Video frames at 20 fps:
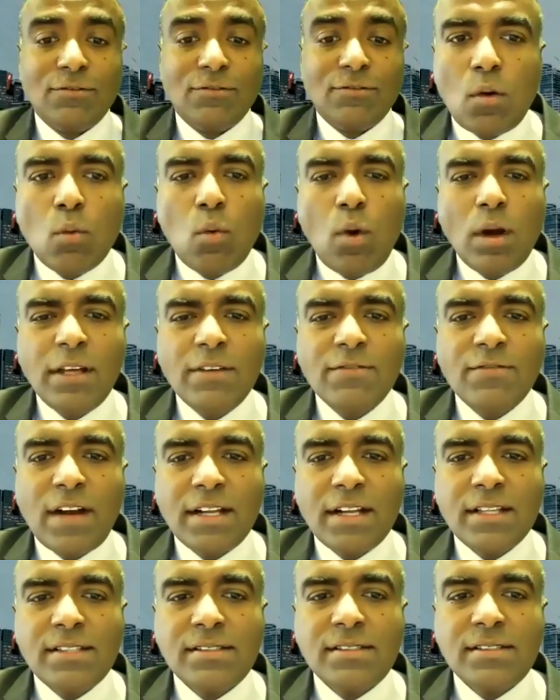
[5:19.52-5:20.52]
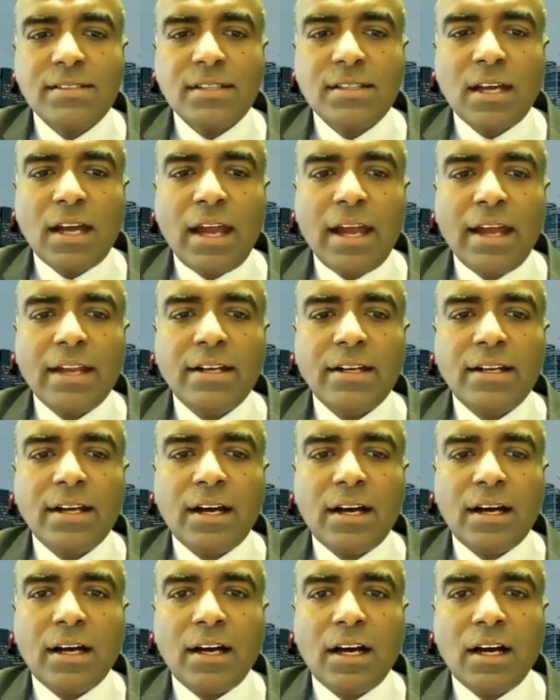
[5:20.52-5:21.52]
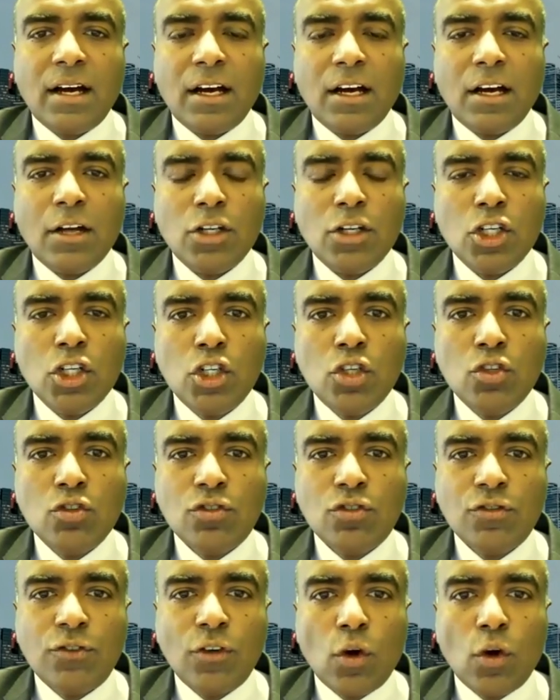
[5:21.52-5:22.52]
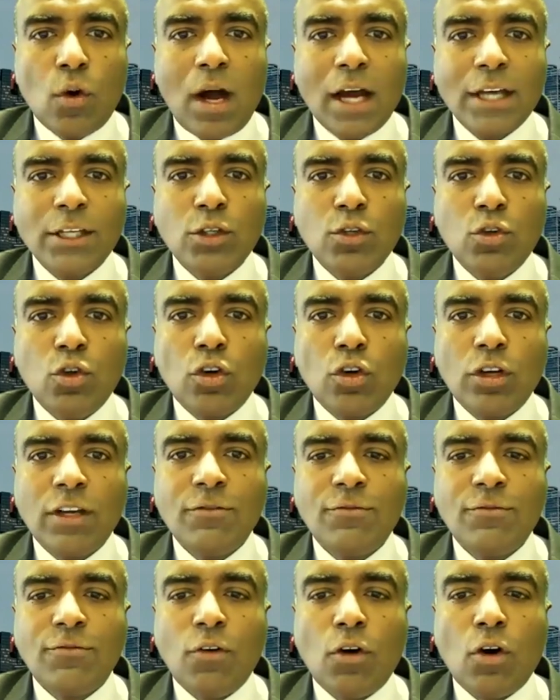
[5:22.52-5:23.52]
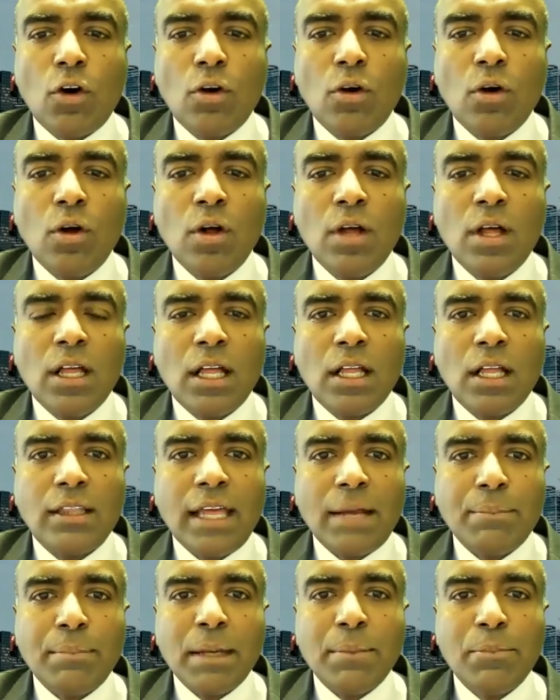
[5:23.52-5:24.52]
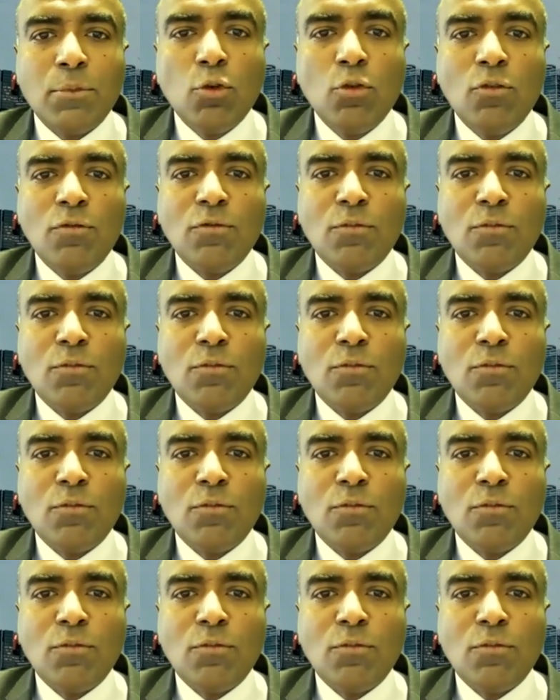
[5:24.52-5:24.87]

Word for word: what events and uh, uh, news flow are you looking for that may move